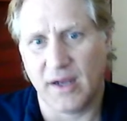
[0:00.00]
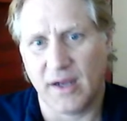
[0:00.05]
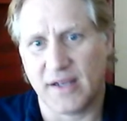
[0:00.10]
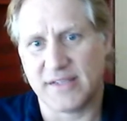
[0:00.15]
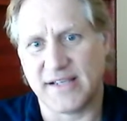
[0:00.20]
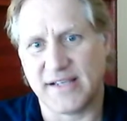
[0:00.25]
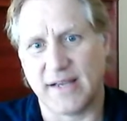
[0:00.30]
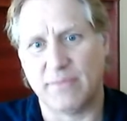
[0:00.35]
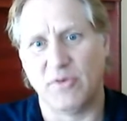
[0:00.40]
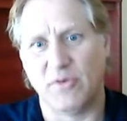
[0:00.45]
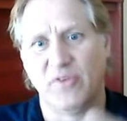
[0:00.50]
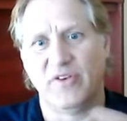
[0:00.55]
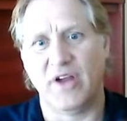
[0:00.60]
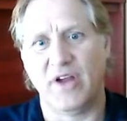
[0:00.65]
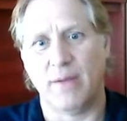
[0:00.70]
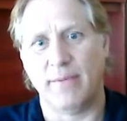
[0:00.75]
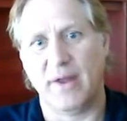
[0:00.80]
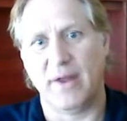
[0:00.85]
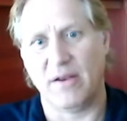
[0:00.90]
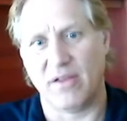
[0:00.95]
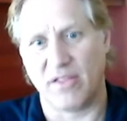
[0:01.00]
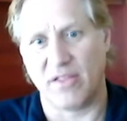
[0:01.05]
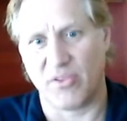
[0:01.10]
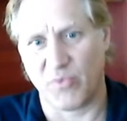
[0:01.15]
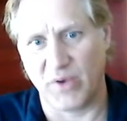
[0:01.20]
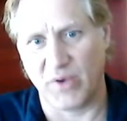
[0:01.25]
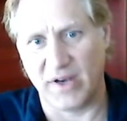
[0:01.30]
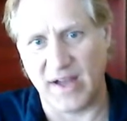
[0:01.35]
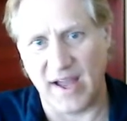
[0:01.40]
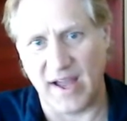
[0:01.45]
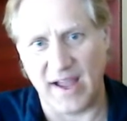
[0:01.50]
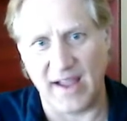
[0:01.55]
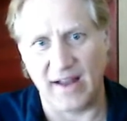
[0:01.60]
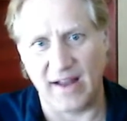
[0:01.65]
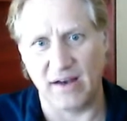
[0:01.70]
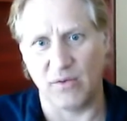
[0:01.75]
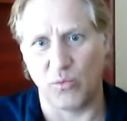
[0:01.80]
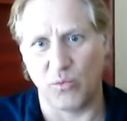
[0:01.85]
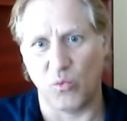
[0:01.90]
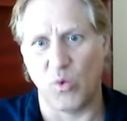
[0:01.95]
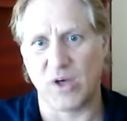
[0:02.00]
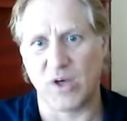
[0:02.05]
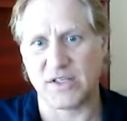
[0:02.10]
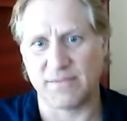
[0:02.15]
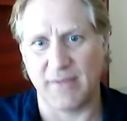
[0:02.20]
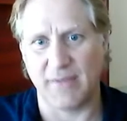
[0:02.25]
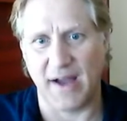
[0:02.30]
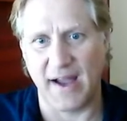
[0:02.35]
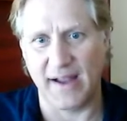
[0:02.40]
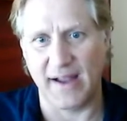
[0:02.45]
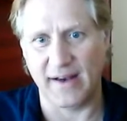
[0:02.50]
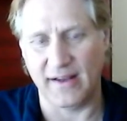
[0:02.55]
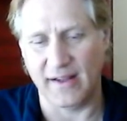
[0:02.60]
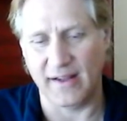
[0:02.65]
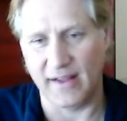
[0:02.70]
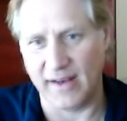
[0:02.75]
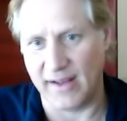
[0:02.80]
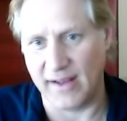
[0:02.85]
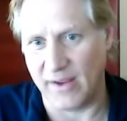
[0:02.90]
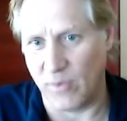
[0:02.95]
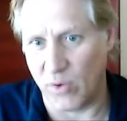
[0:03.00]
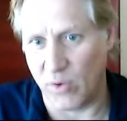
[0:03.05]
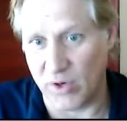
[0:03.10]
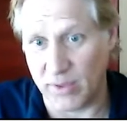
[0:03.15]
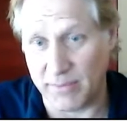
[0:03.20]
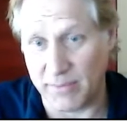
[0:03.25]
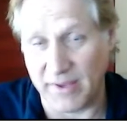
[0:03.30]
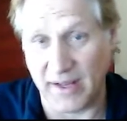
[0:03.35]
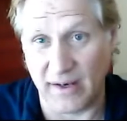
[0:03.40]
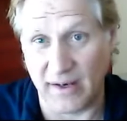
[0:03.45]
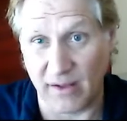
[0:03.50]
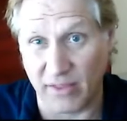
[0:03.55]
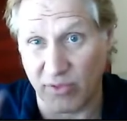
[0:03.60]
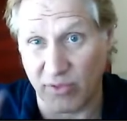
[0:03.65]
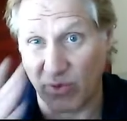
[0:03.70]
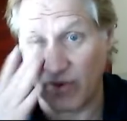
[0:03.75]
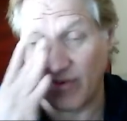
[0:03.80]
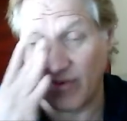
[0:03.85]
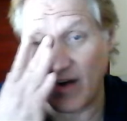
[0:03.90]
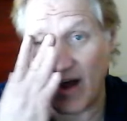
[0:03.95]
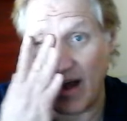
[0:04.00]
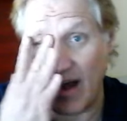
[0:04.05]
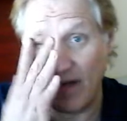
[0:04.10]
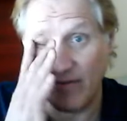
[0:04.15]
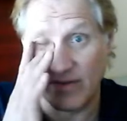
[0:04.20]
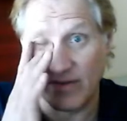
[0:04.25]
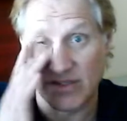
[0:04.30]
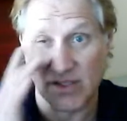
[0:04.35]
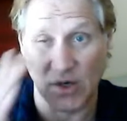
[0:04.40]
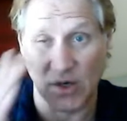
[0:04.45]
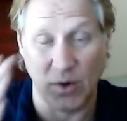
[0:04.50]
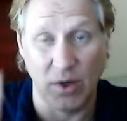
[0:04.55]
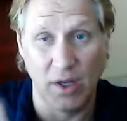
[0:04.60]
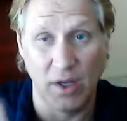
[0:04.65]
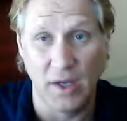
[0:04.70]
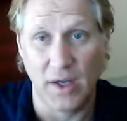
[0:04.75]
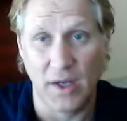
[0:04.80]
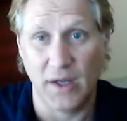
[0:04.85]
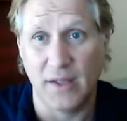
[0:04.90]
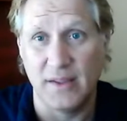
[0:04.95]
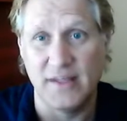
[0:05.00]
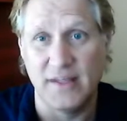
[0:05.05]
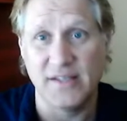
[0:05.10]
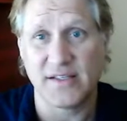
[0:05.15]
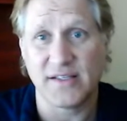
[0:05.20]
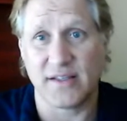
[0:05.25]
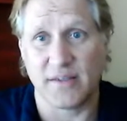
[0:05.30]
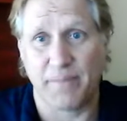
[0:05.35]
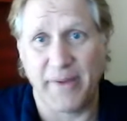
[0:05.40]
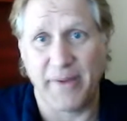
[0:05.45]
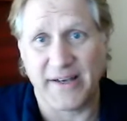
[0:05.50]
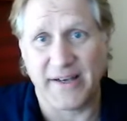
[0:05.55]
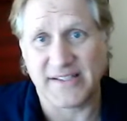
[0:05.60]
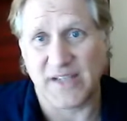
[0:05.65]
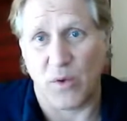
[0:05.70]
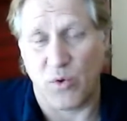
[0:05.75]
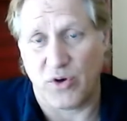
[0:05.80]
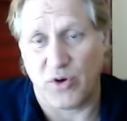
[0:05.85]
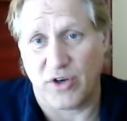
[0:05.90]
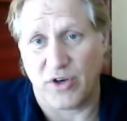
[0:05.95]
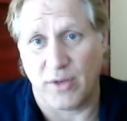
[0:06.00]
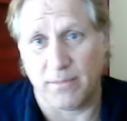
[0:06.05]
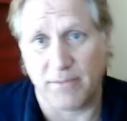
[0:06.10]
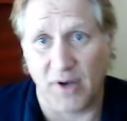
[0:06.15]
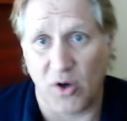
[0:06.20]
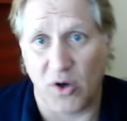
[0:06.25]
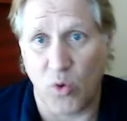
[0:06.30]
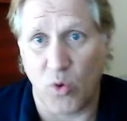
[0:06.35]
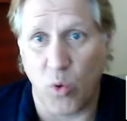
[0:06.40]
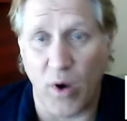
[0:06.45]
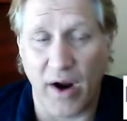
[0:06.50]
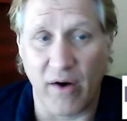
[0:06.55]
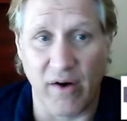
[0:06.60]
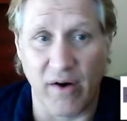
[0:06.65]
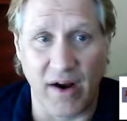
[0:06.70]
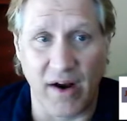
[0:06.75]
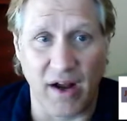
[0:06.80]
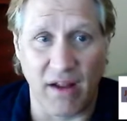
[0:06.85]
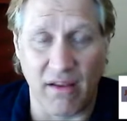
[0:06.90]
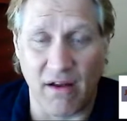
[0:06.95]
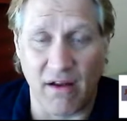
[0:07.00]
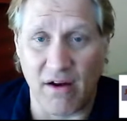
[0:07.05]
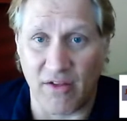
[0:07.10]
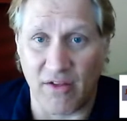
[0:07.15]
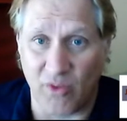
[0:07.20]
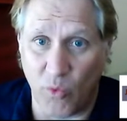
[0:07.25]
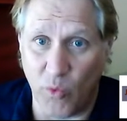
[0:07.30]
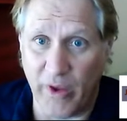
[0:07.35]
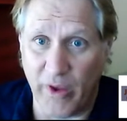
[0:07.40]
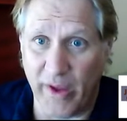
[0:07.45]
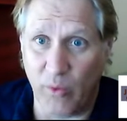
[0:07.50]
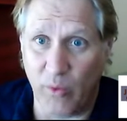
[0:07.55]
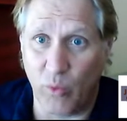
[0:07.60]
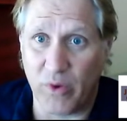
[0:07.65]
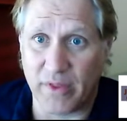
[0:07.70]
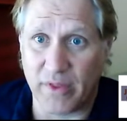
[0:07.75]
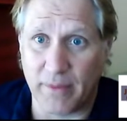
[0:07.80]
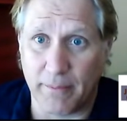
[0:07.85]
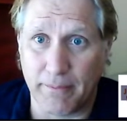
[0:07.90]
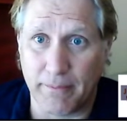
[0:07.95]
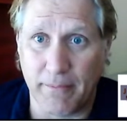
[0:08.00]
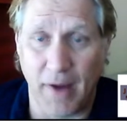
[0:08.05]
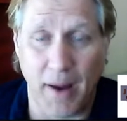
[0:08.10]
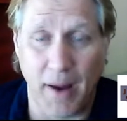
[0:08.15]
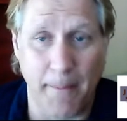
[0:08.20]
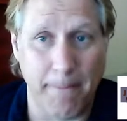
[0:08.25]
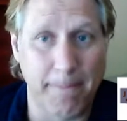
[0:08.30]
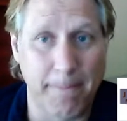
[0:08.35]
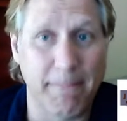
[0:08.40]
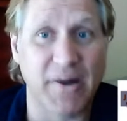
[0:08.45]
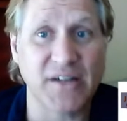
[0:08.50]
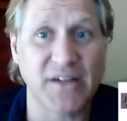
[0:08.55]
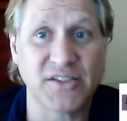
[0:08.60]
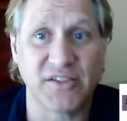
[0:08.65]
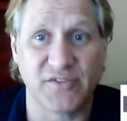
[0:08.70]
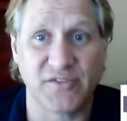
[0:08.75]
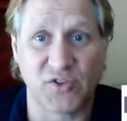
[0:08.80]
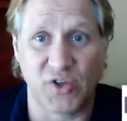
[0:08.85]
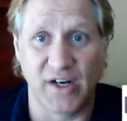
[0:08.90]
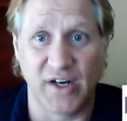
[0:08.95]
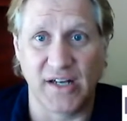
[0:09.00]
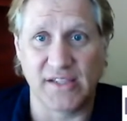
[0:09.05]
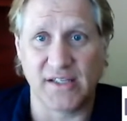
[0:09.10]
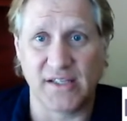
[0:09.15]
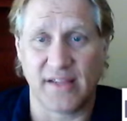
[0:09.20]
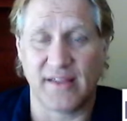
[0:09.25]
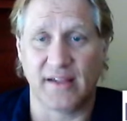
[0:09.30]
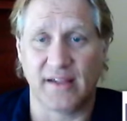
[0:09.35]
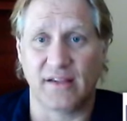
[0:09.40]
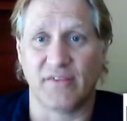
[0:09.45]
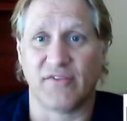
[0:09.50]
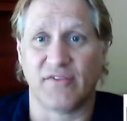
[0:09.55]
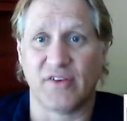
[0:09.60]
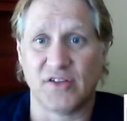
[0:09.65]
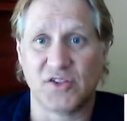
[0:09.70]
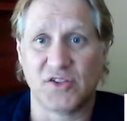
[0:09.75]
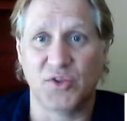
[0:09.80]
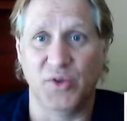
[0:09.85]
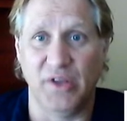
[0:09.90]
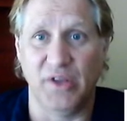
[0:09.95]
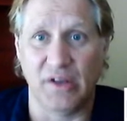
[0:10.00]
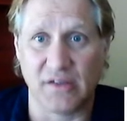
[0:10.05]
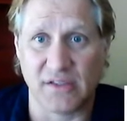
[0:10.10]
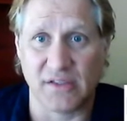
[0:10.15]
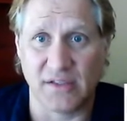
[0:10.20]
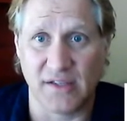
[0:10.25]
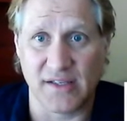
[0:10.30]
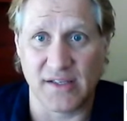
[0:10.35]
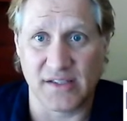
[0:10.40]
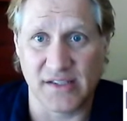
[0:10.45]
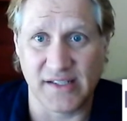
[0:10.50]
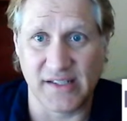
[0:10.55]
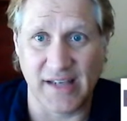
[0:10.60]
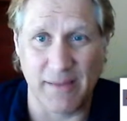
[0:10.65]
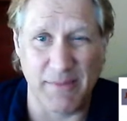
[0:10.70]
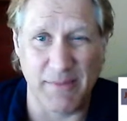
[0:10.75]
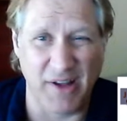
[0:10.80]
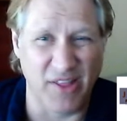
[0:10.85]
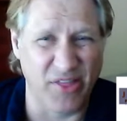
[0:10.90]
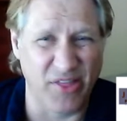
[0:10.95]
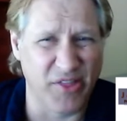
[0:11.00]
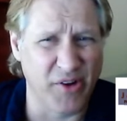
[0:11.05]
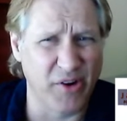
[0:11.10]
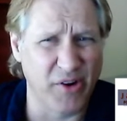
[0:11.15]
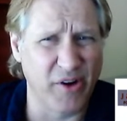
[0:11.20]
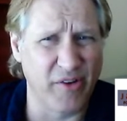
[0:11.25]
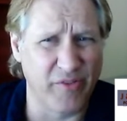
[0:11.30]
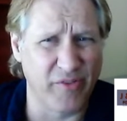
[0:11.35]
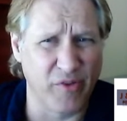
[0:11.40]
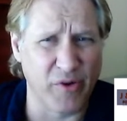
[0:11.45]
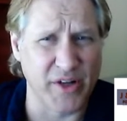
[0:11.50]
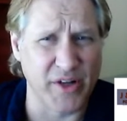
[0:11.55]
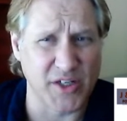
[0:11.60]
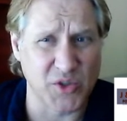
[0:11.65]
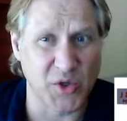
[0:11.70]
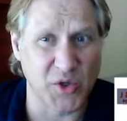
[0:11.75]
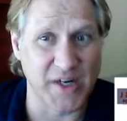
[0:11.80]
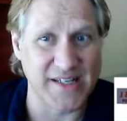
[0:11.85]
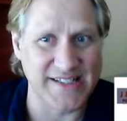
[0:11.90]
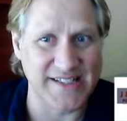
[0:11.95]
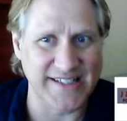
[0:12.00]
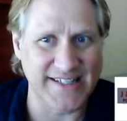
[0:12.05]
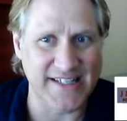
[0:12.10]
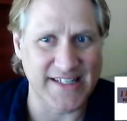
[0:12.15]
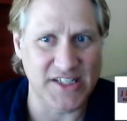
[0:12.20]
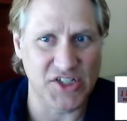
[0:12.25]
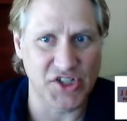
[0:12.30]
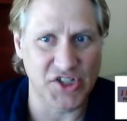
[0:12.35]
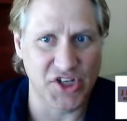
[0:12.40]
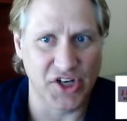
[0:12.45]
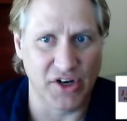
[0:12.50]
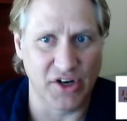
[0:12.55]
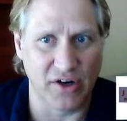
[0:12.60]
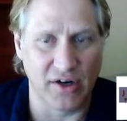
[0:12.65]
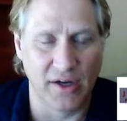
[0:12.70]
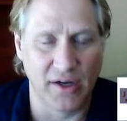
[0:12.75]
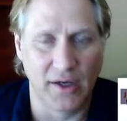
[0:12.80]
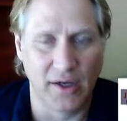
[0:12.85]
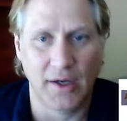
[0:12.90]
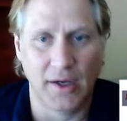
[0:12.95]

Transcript: So I'd moved up, and the 3.9 was mine, and I wound up getting a 3.5. So these are the picks I wound up acquiring along the way with a bunch of trades. I think the first 2 years in this league, I made 30 or 40 trades each year